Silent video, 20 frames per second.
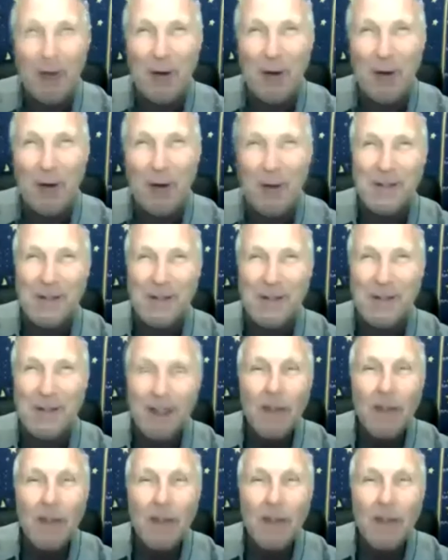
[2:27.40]

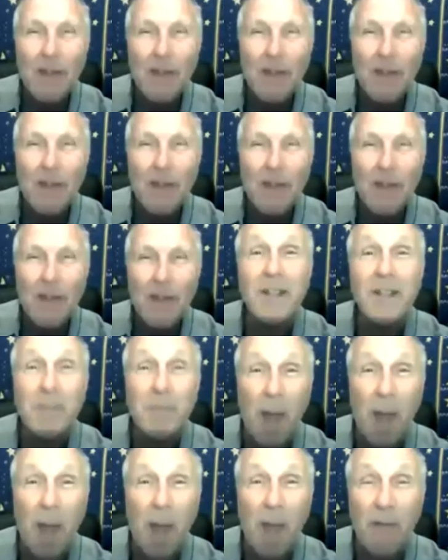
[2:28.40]
Show is May
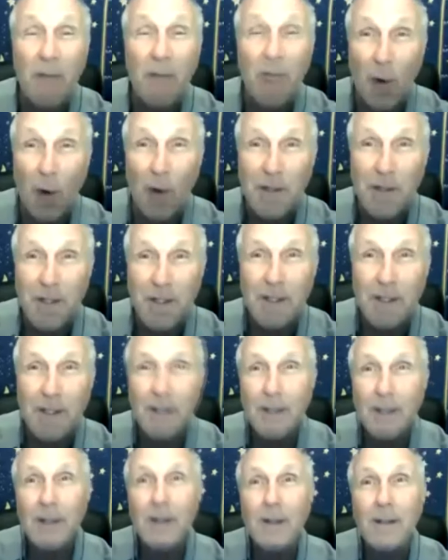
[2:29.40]
1st.
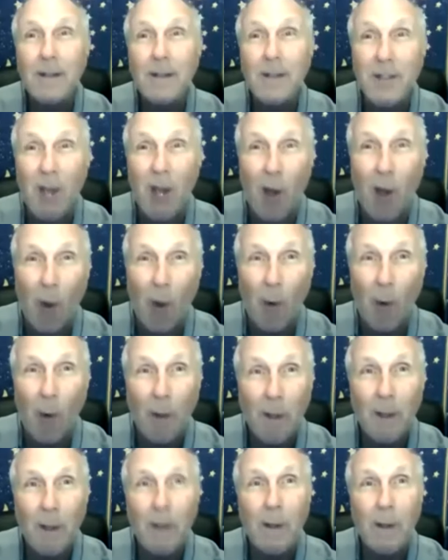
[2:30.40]
So,
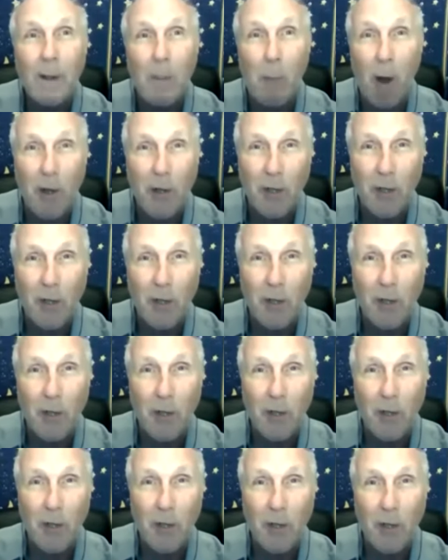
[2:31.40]
mark your
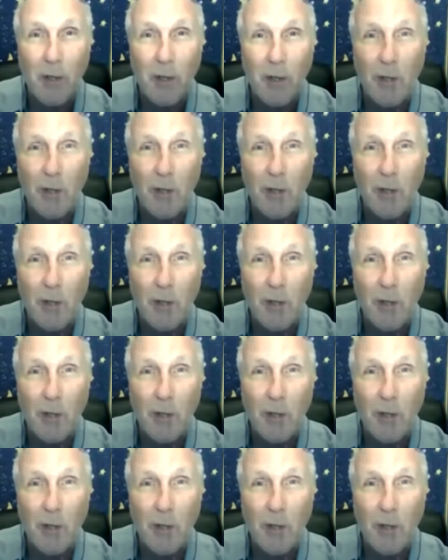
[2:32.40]
calendars.